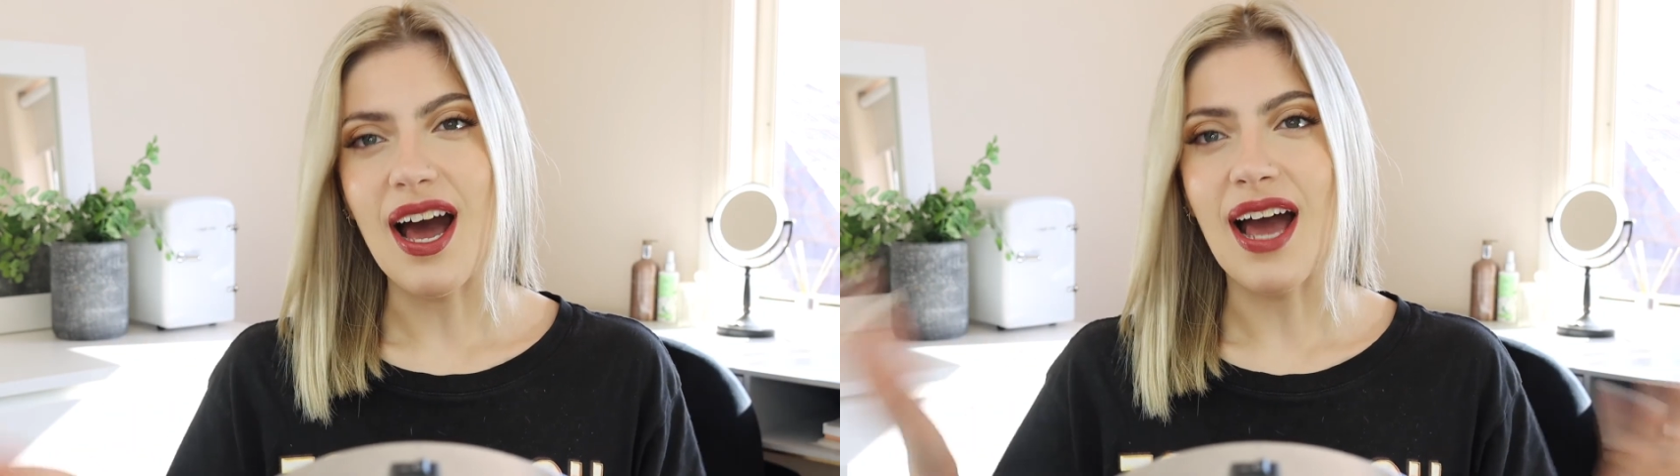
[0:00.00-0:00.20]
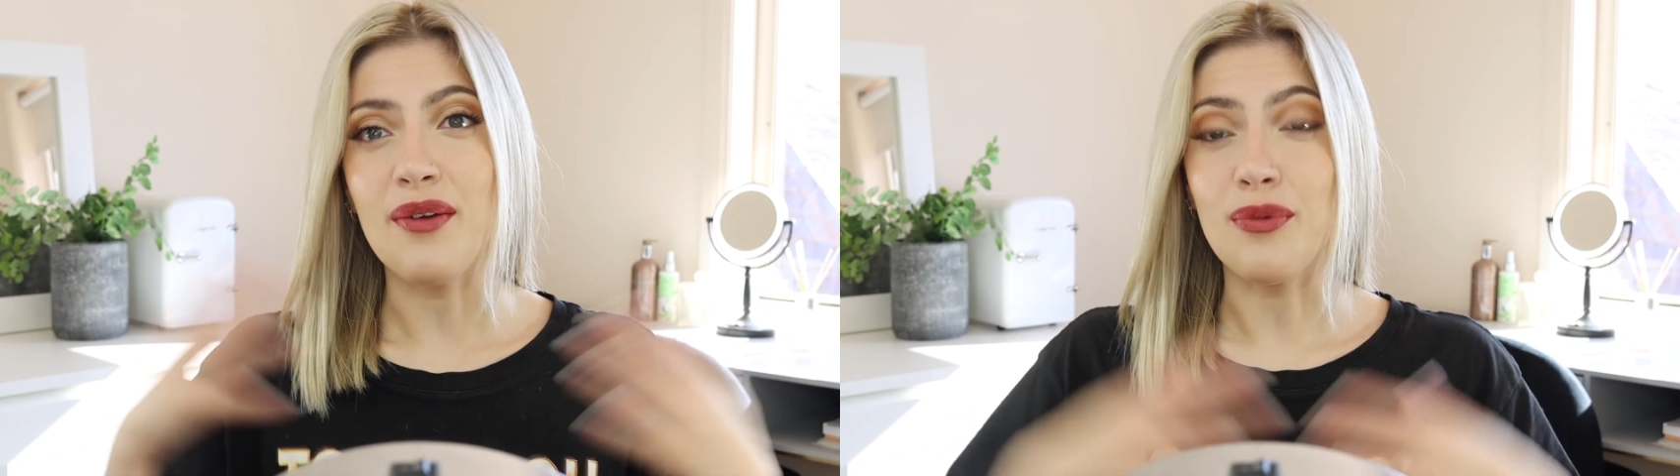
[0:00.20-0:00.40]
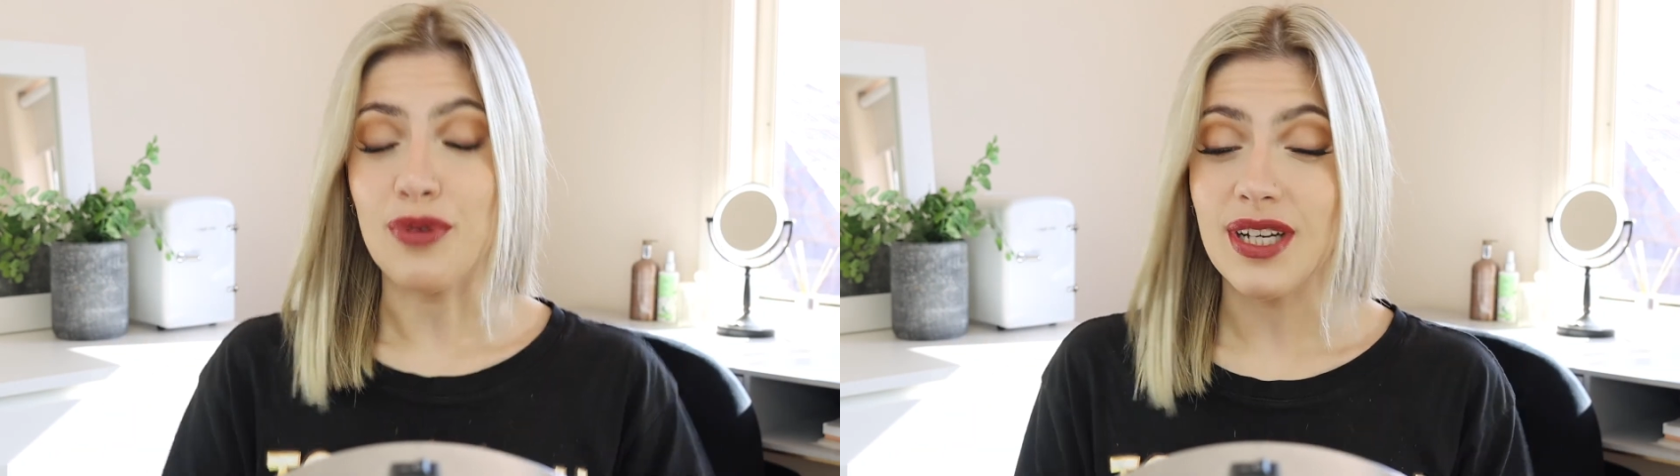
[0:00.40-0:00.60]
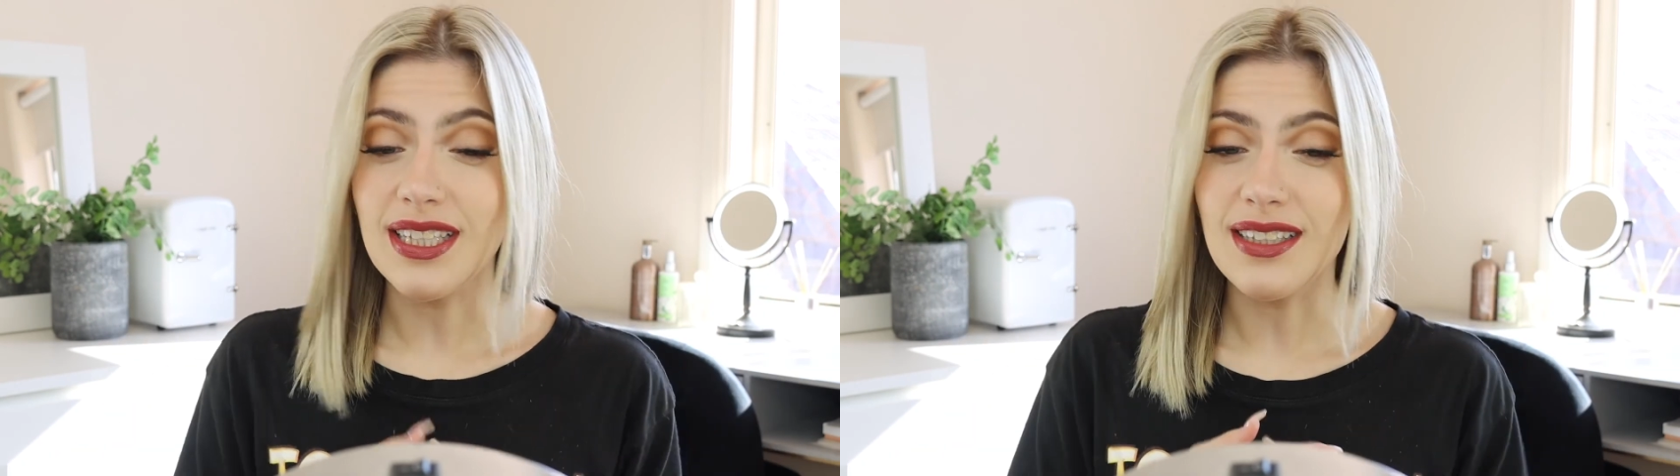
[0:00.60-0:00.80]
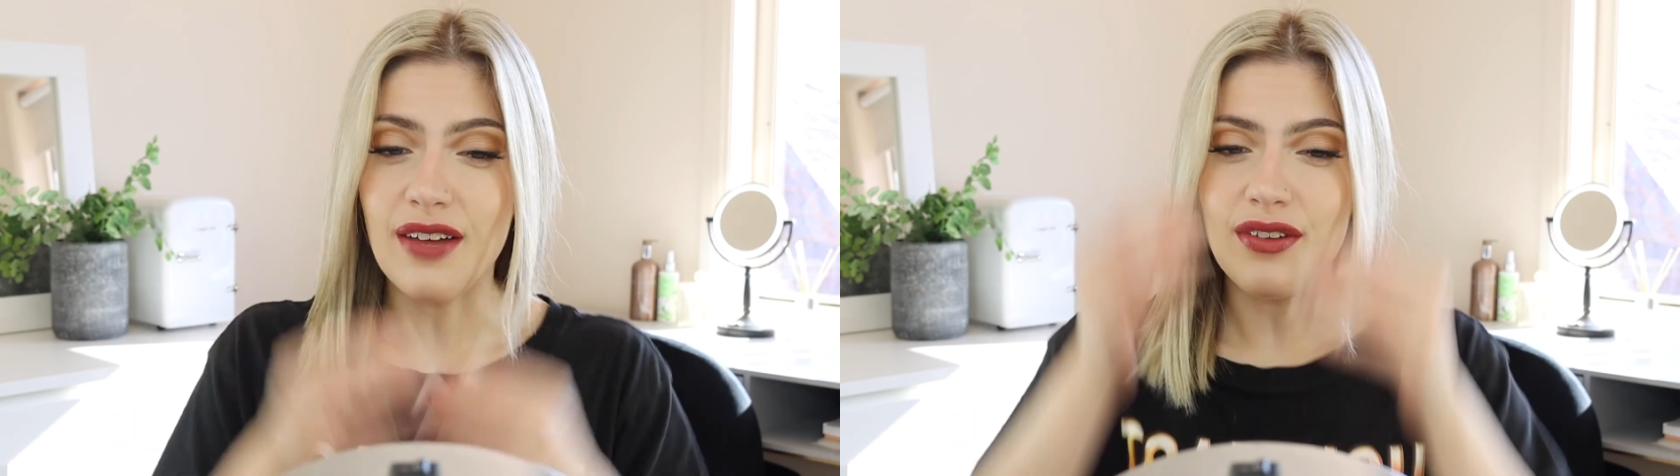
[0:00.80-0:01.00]
I
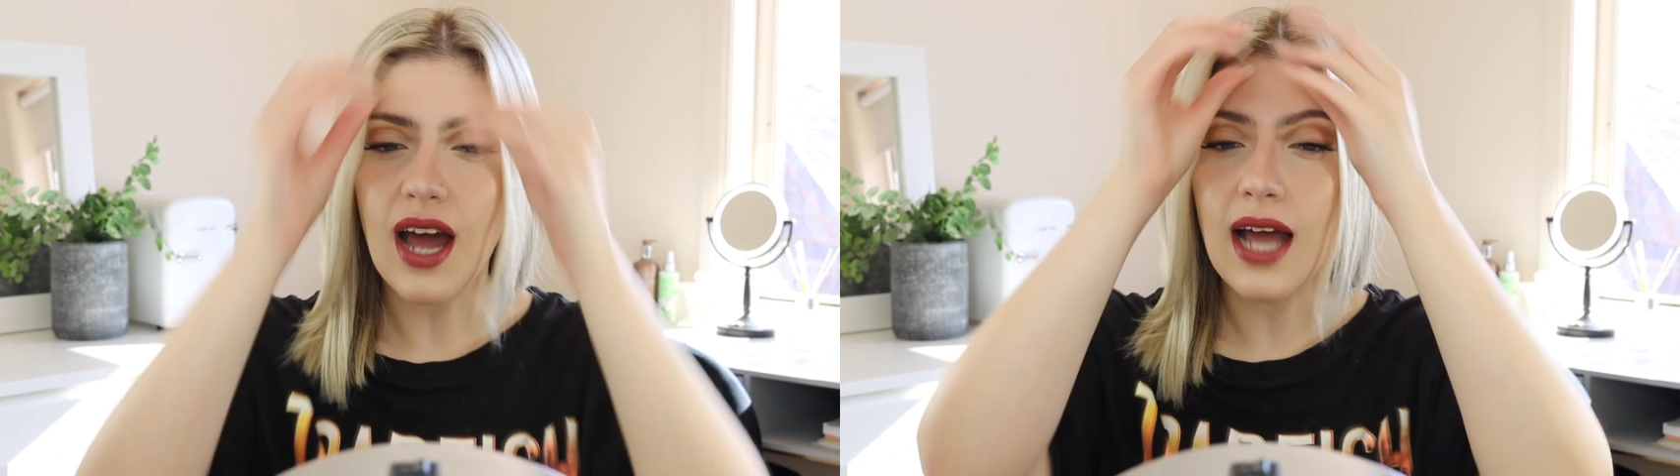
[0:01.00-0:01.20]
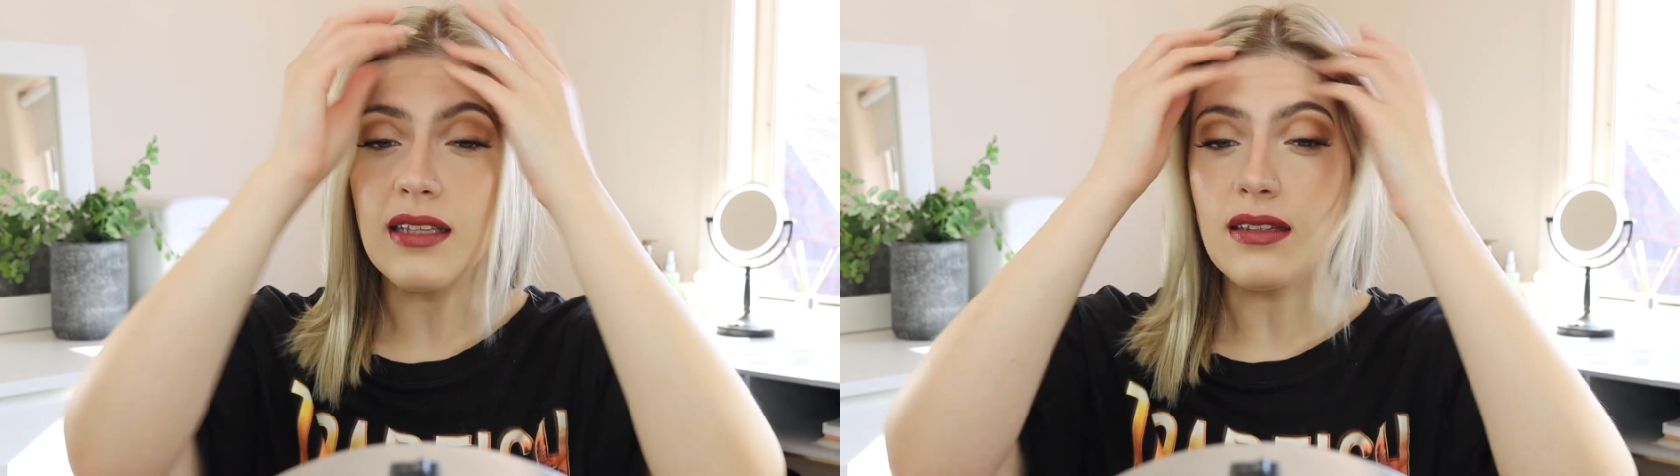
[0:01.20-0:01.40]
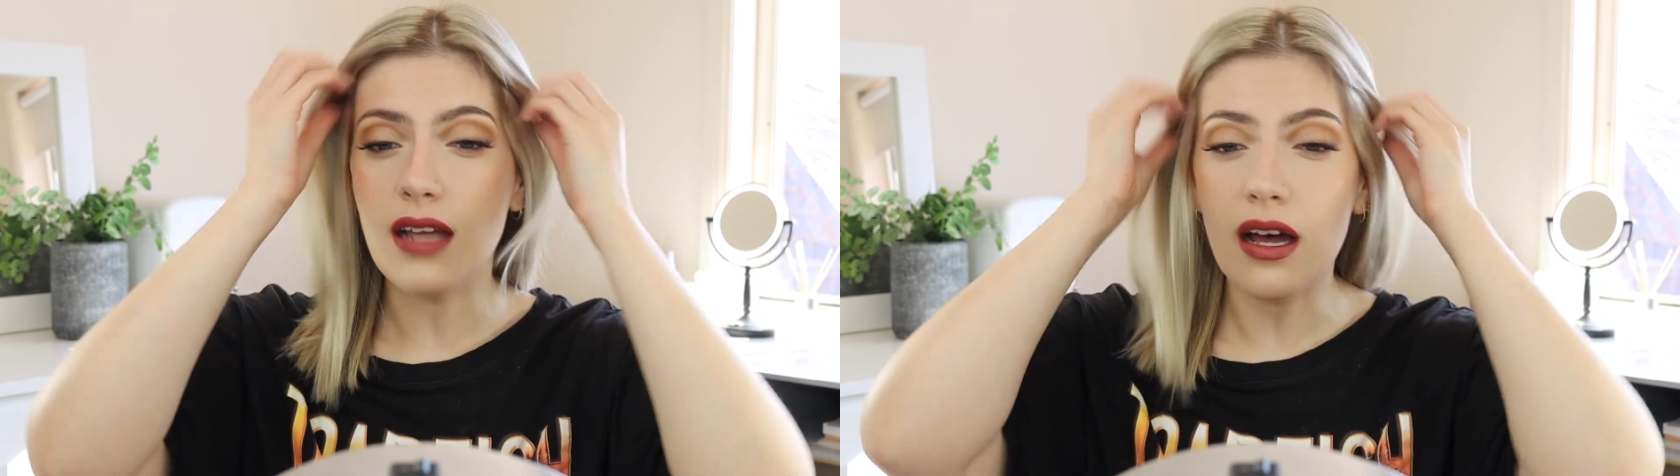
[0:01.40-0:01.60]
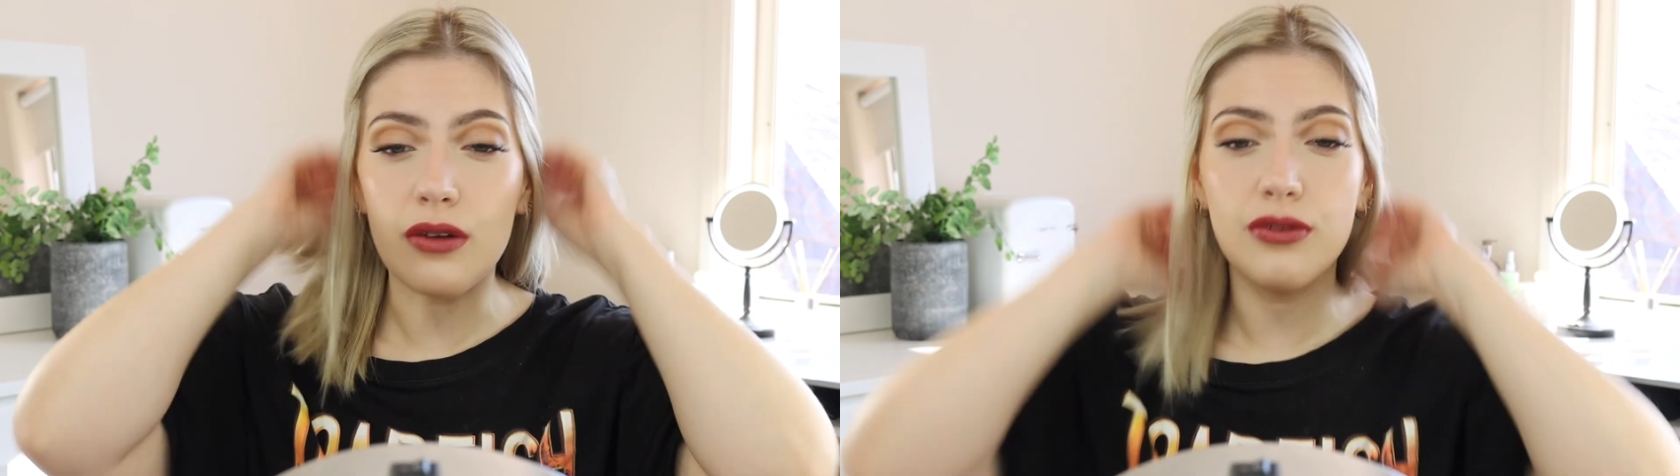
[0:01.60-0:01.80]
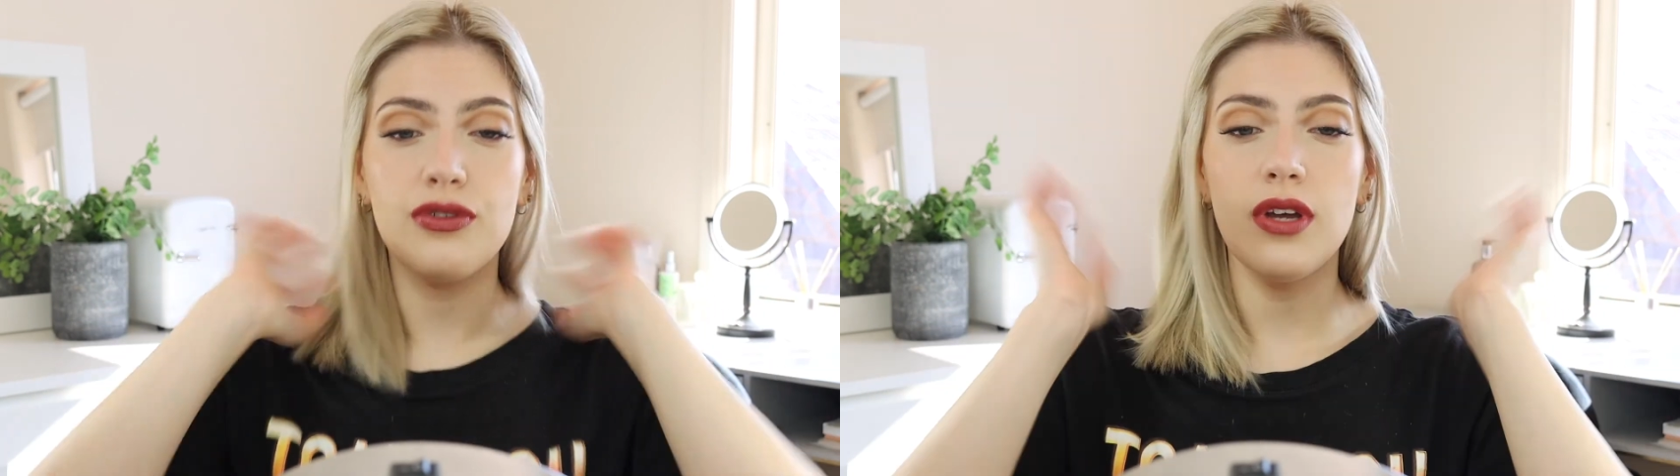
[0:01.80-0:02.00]
really love it. I
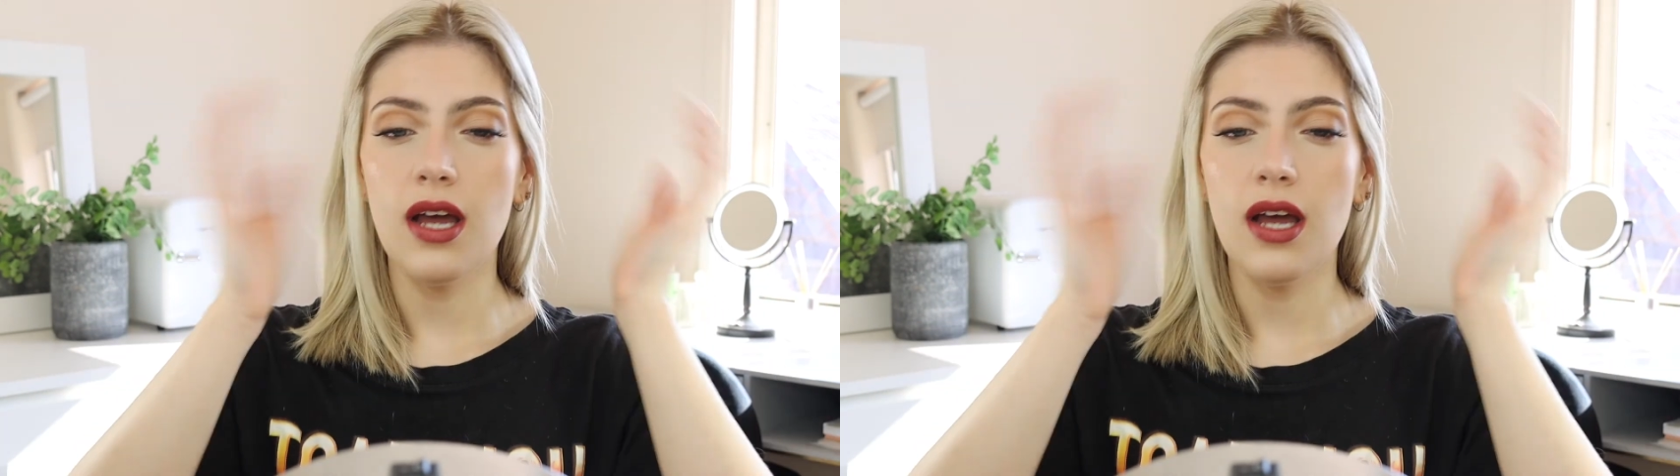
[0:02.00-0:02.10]
love